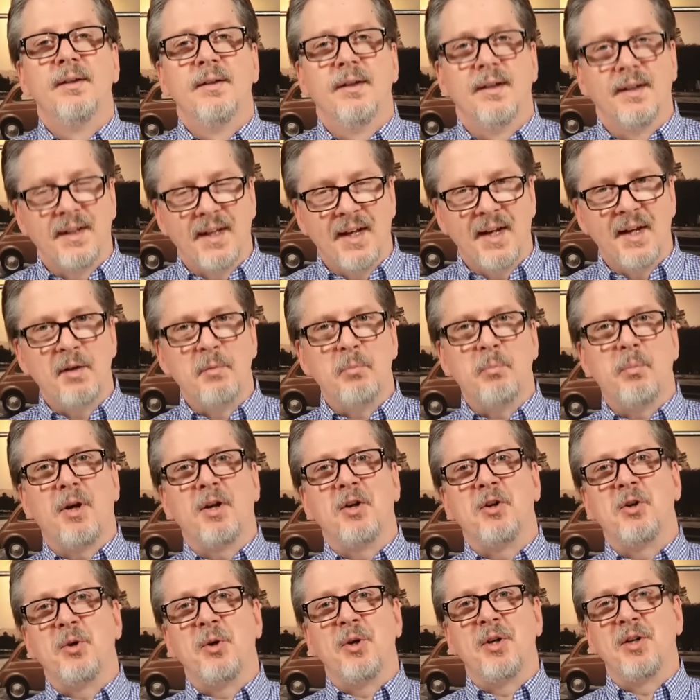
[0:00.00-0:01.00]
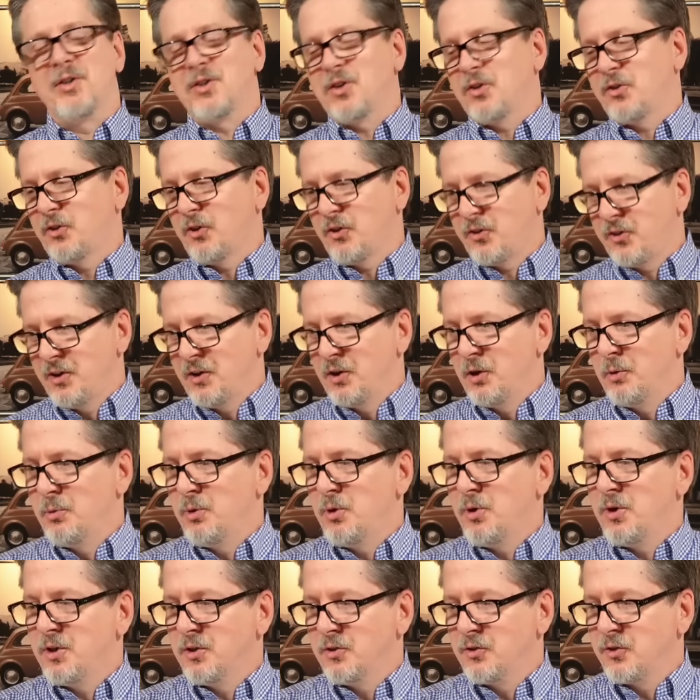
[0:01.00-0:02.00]
Again, by doing just a single
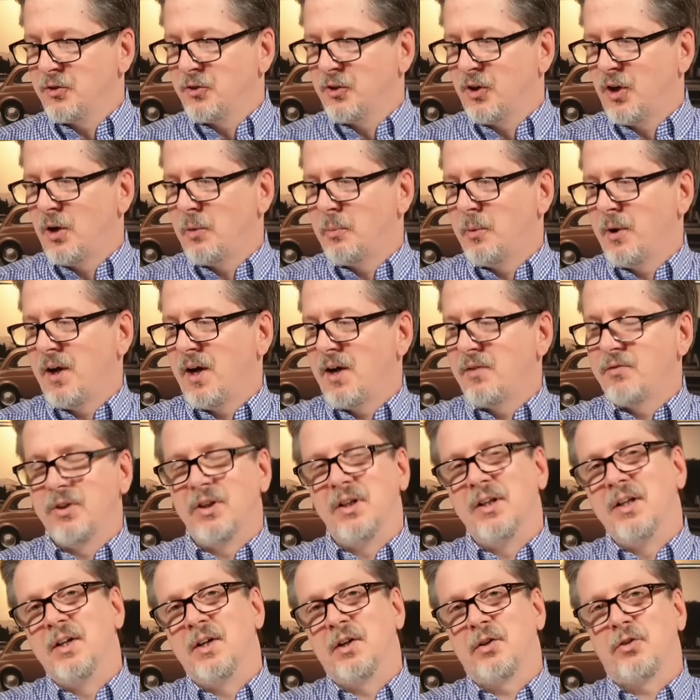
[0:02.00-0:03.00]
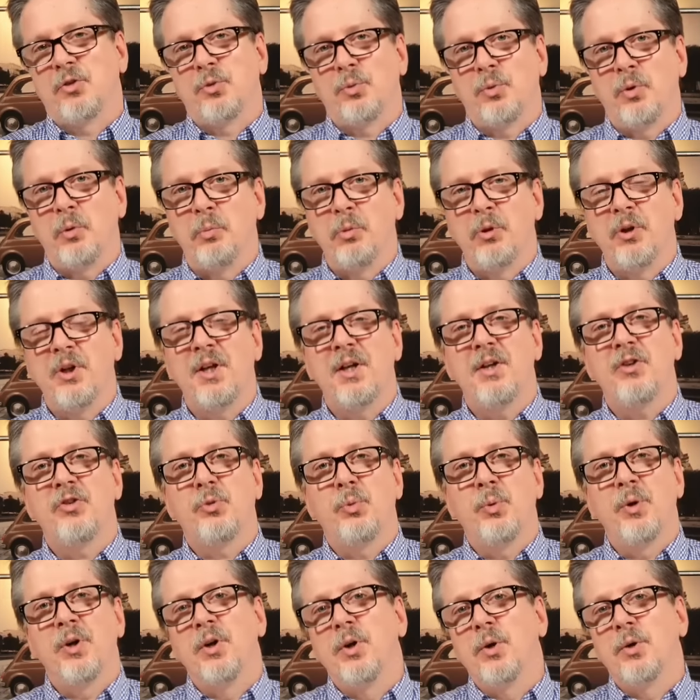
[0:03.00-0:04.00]
boot install, by having Linux
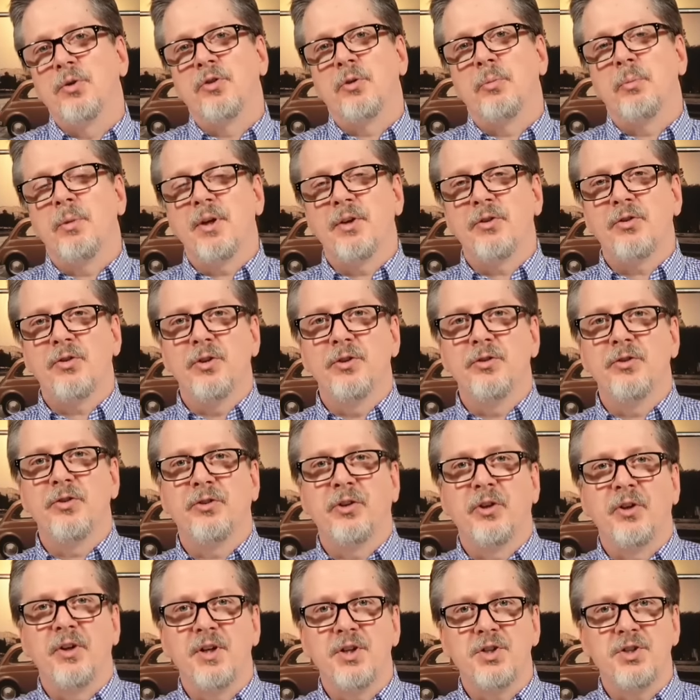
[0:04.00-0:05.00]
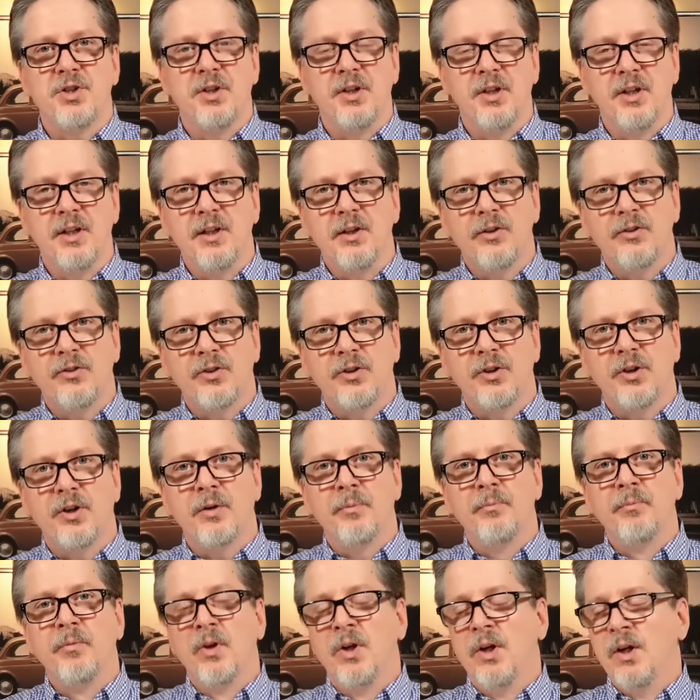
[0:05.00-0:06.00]
replace Windows, it makes the installation easier.